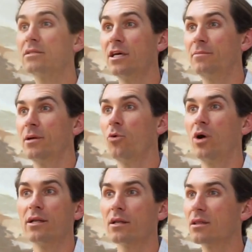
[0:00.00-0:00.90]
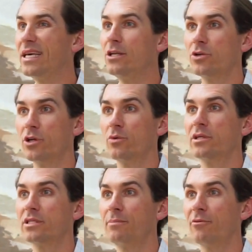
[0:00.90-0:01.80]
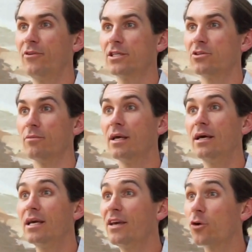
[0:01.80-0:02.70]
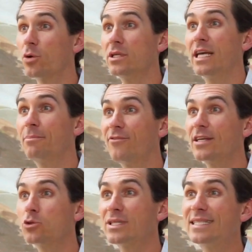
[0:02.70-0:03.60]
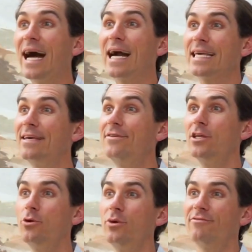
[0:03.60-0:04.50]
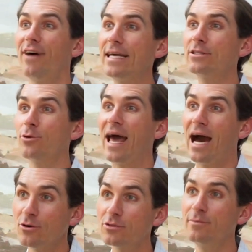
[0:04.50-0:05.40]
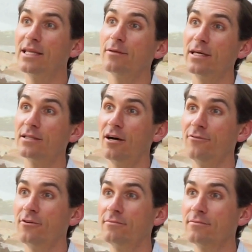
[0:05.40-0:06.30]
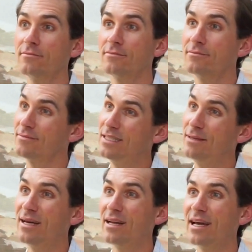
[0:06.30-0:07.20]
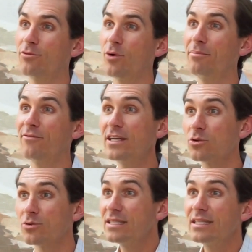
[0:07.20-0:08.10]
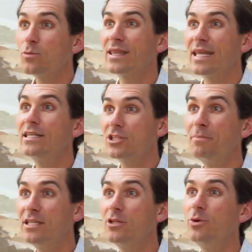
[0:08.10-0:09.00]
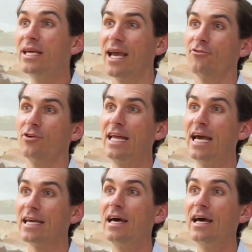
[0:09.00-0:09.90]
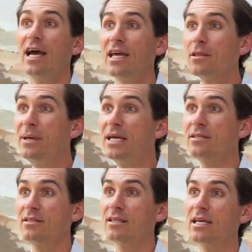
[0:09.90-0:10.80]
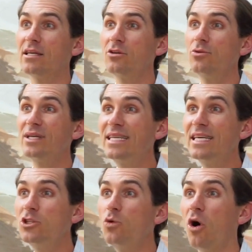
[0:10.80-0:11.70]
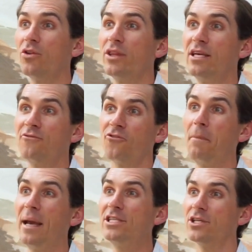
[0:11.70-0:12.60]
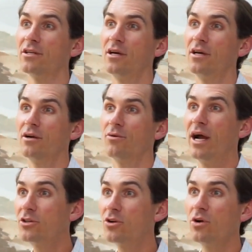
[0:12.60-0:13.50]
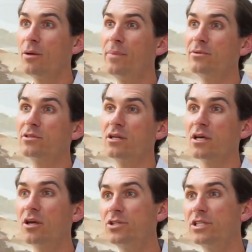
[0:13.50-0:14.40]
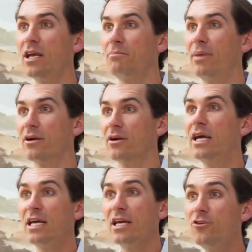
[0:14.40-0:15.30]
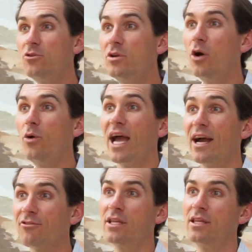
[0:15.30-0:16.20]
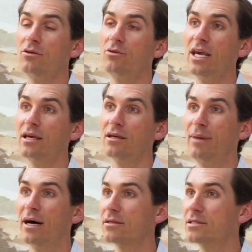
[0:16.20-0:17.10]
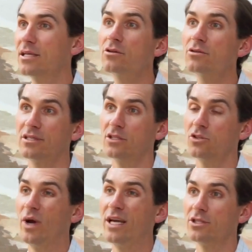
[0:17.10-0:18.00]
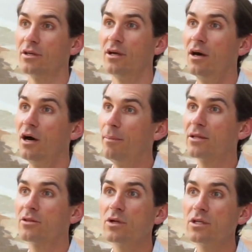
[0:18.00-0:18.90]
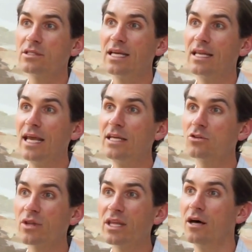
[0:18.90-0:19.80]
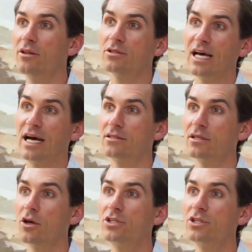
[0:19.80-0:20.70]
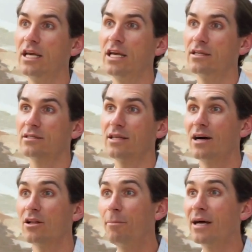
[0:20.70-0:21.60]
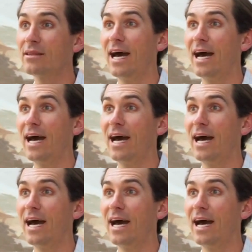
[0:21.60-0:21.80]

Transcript: Tip number one, lean on your real estate professional. If your real estate professional is not giving you advice on how to make the best offer, they might not have the right professional. This is what they should be doing every day. And the biggest thing they can do is get you all the information, right? You're going to be able to negotiate better if you know everything you can about the seller's situation, about the real estate agent on the other side's negotiating style, about the